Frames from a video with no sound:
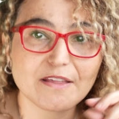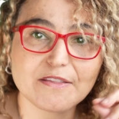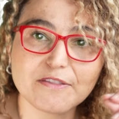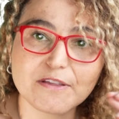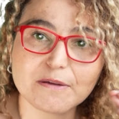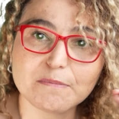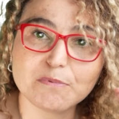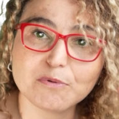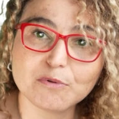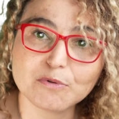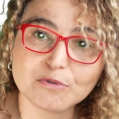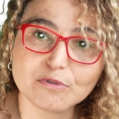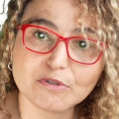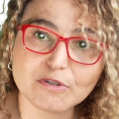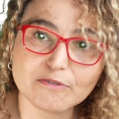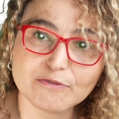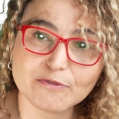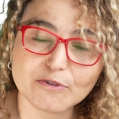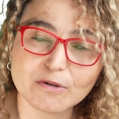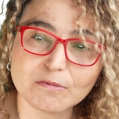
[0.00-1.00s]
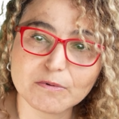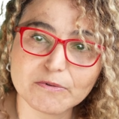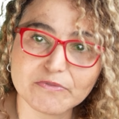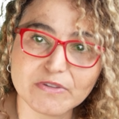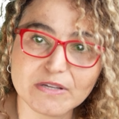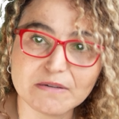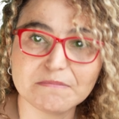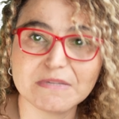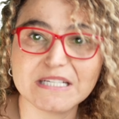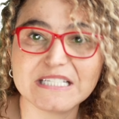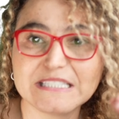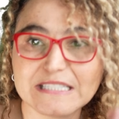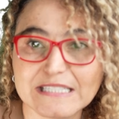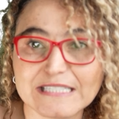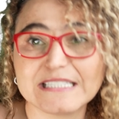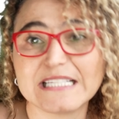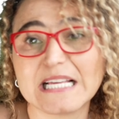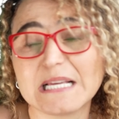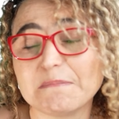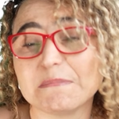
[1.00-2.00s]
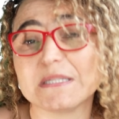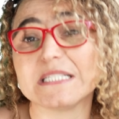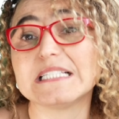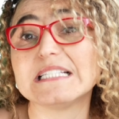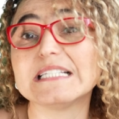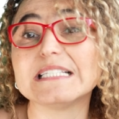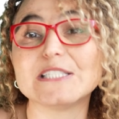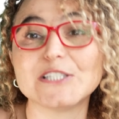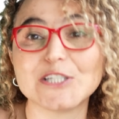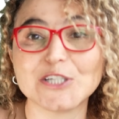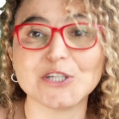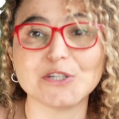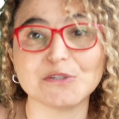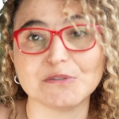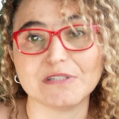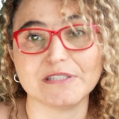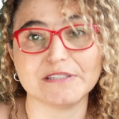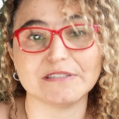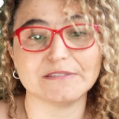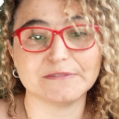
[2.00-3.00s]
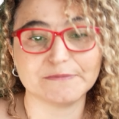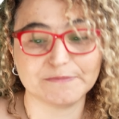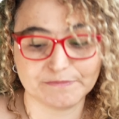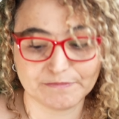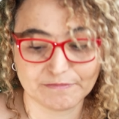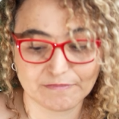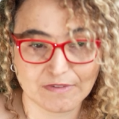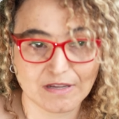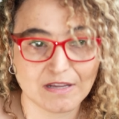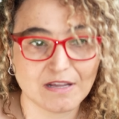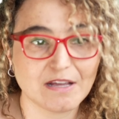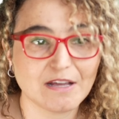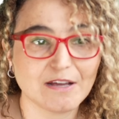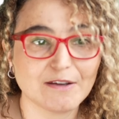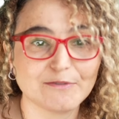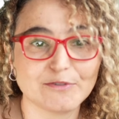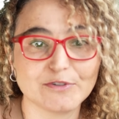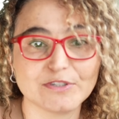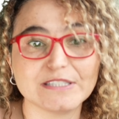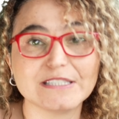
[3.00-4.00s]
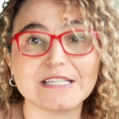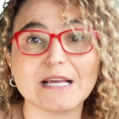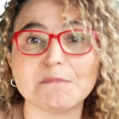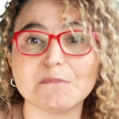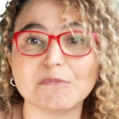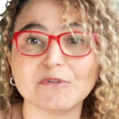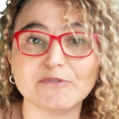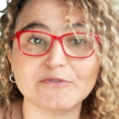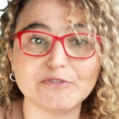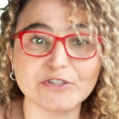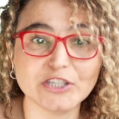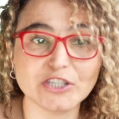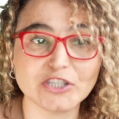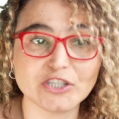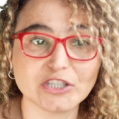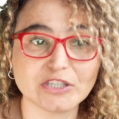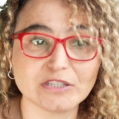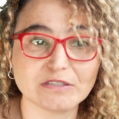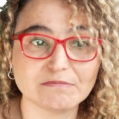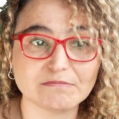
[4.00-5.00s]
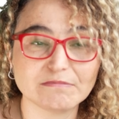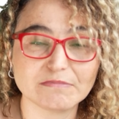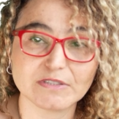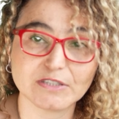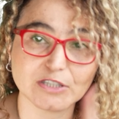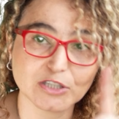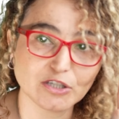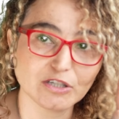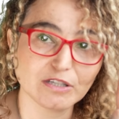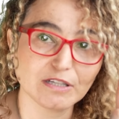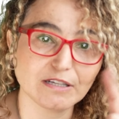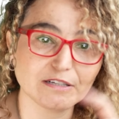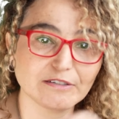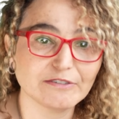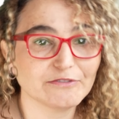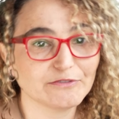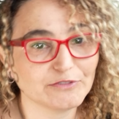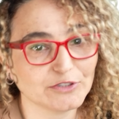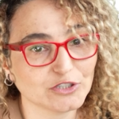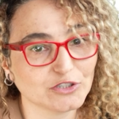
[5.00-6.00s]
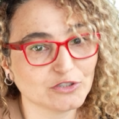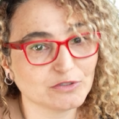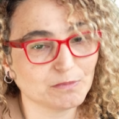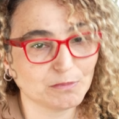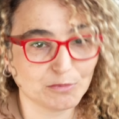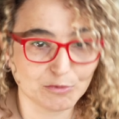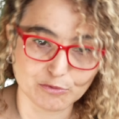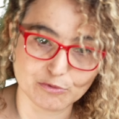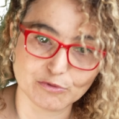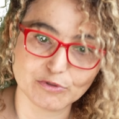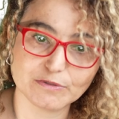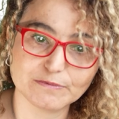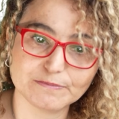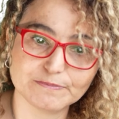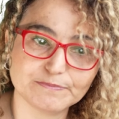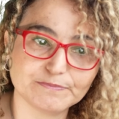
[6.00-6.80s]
The plural form of them is the same as the singular. For example, fish, singular, fish, plural.